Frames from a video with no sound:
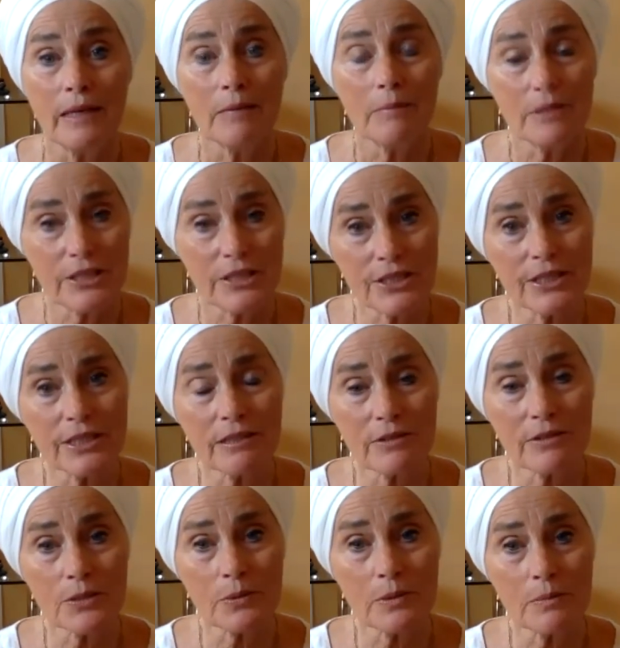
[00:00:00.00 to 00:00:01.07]
But she shared
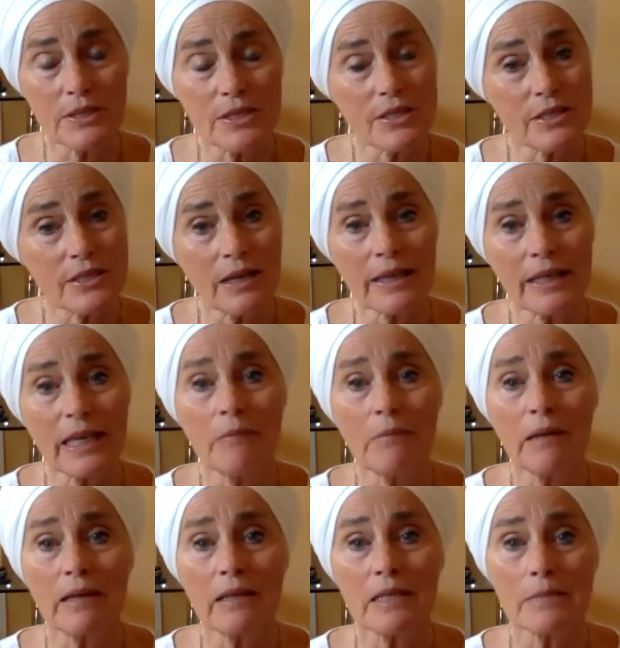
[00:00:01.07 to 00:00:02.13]
this with me. She said, I came
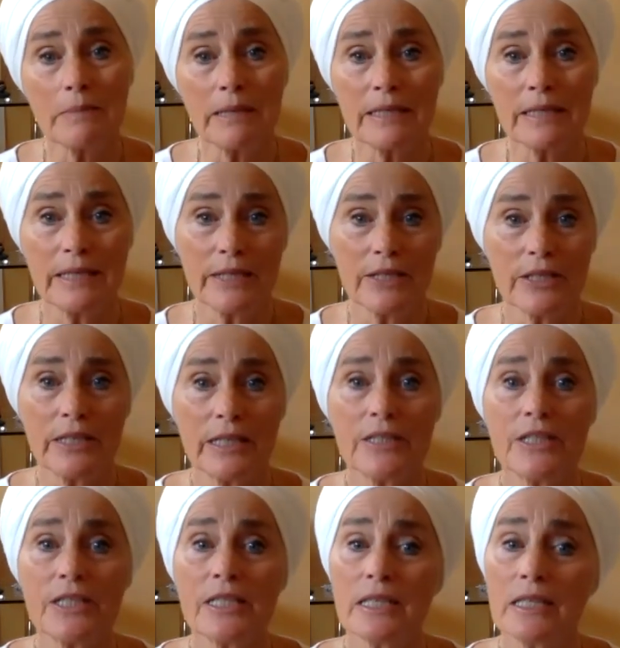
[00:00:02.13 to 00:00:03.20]
out of this meditation, and
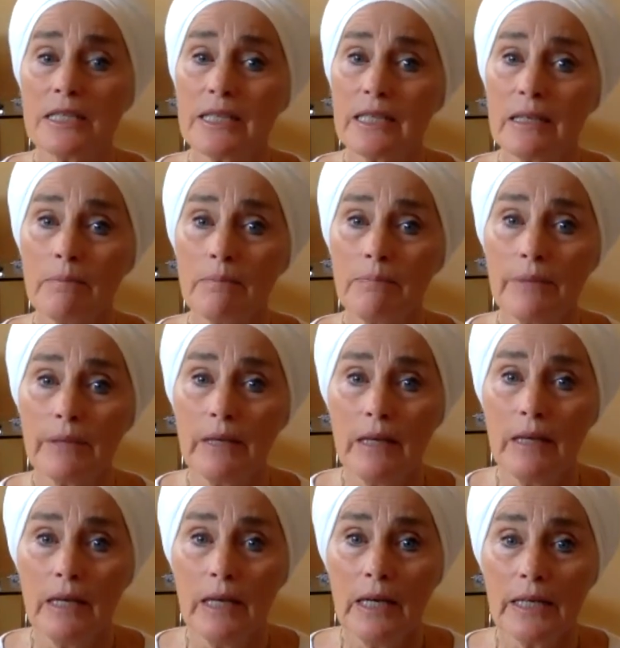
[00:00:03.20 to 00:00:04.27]
she said to him,
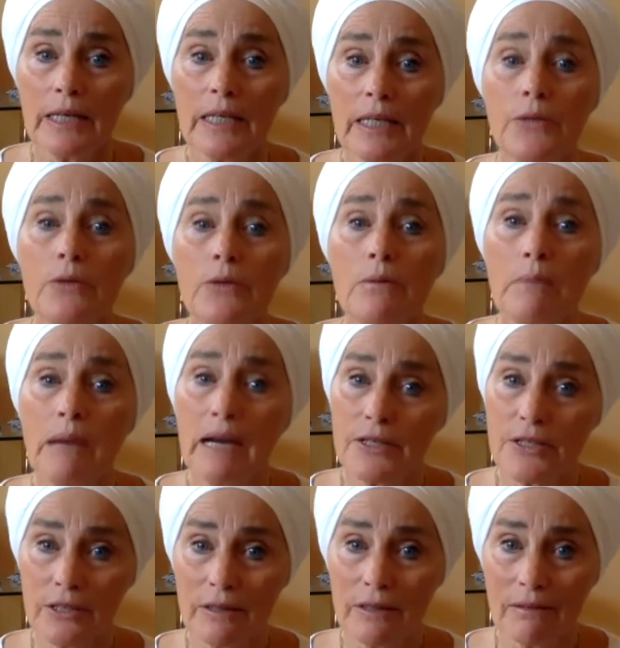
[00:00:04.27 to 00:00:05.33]
can you
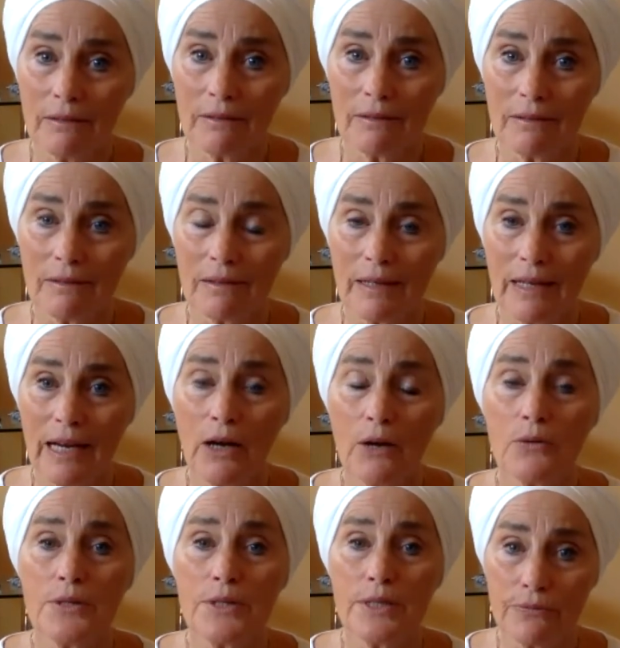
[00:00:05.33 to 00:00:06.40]
imagine how
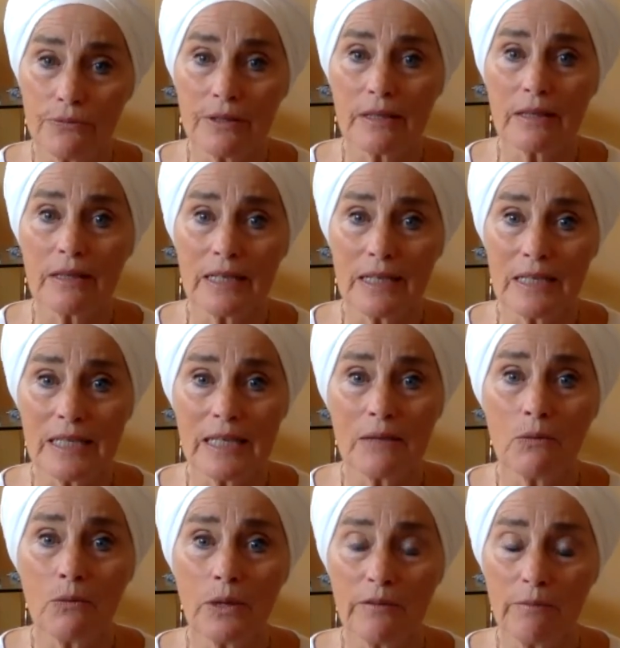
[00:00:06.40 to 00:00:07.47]
different things
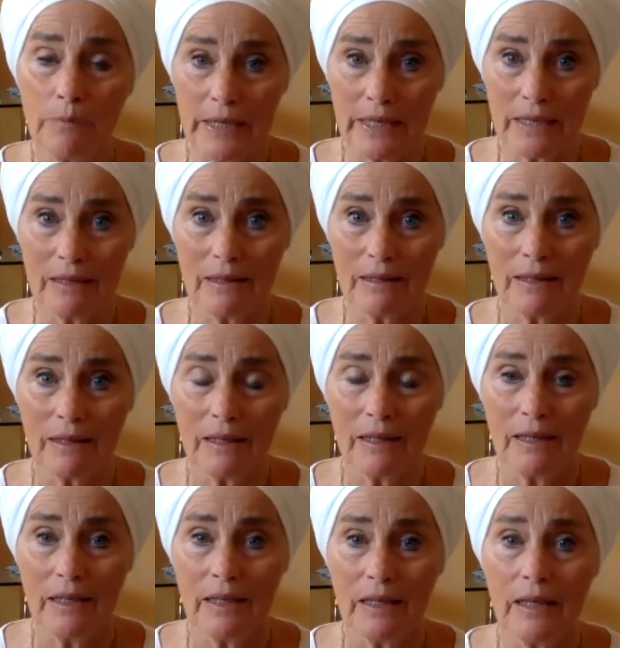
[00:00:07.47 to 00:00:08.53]
would have been
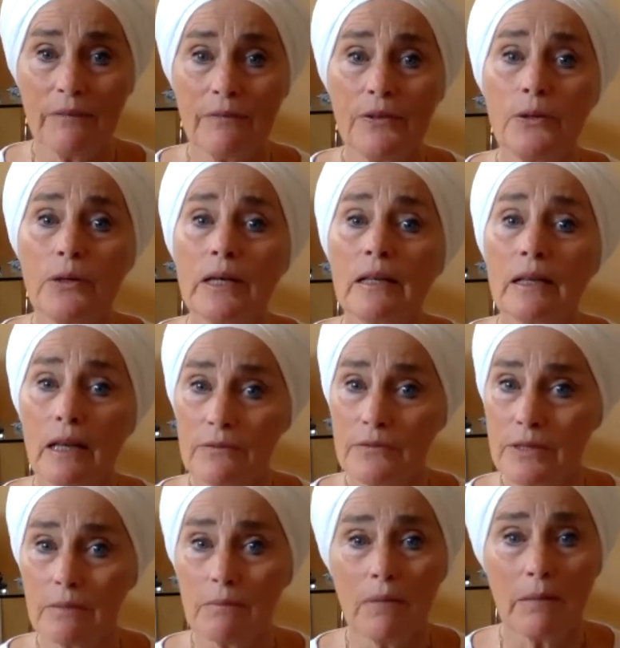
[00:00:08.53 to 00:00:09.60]
if you had loved
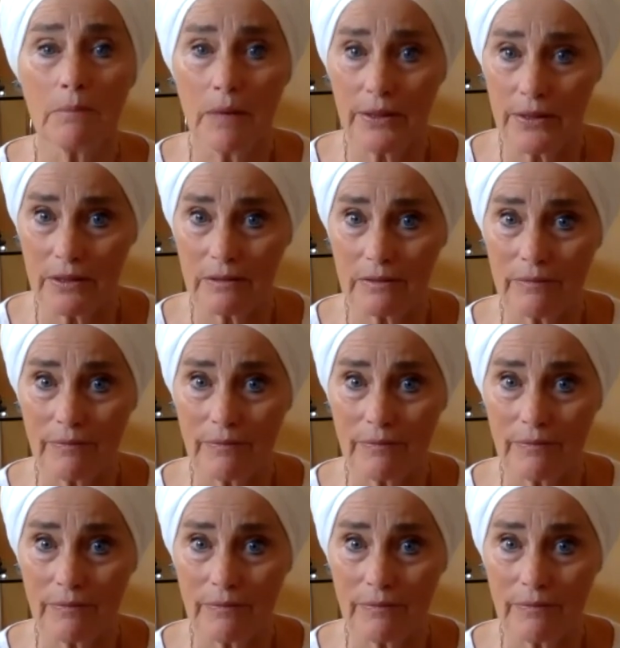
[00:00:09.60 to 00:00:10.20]
my mother?